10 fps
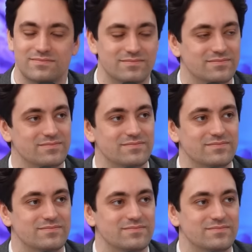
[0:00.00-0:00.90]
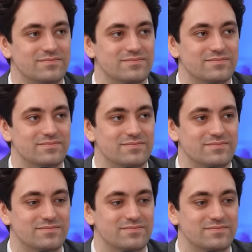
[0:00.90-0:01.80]

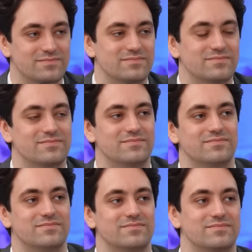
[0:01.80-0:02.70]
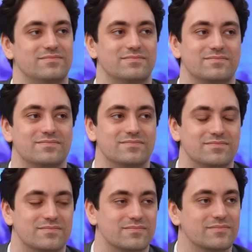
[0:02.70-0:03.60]

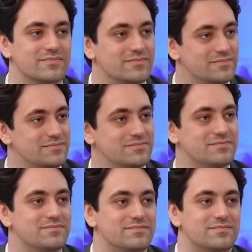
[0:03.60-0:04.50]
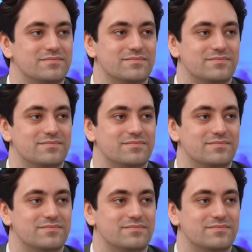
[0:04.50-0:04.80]
This person isn't speaking.